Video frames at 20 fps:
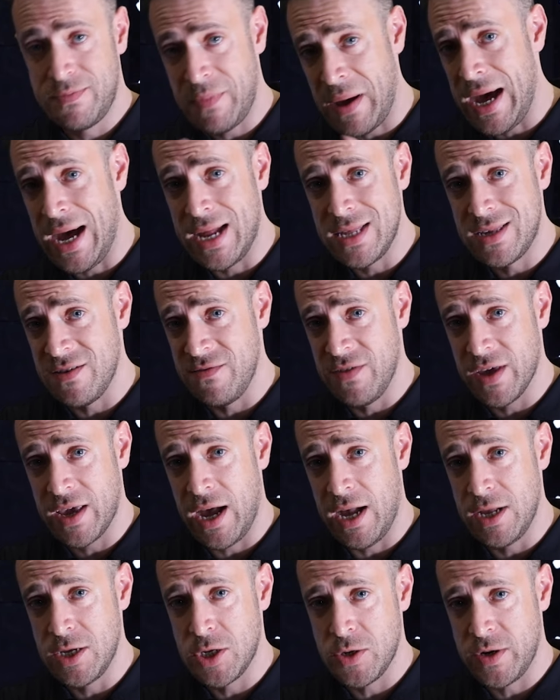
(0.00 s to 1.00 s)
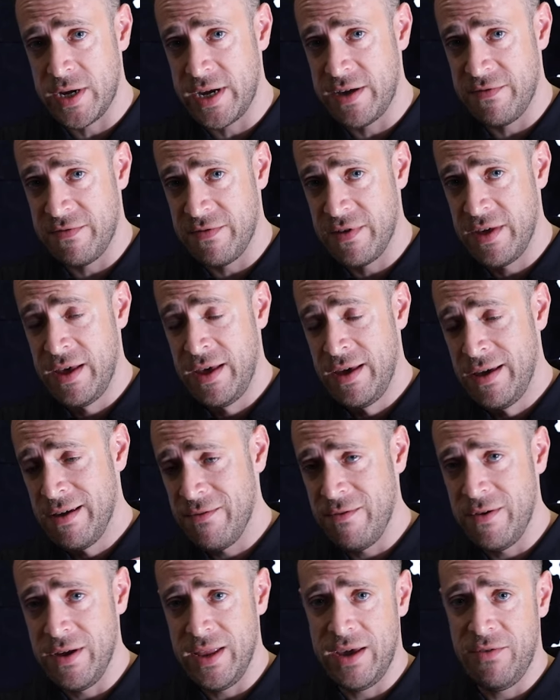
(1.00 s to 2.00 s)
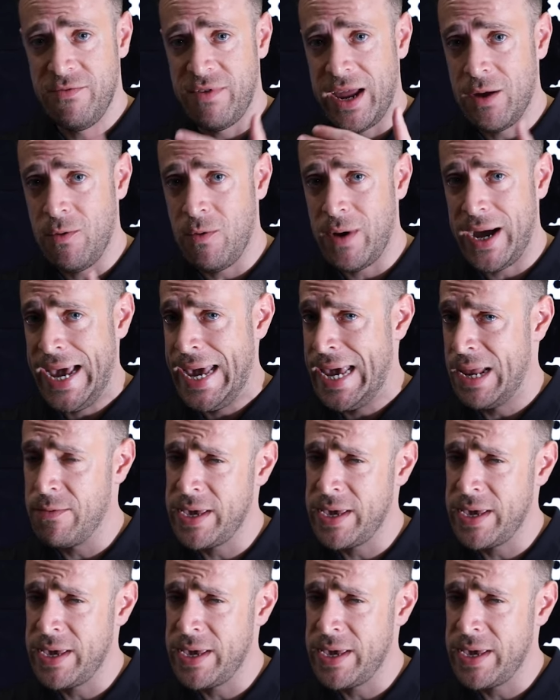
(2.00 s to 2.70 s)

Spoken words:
parts of the country have really ran away.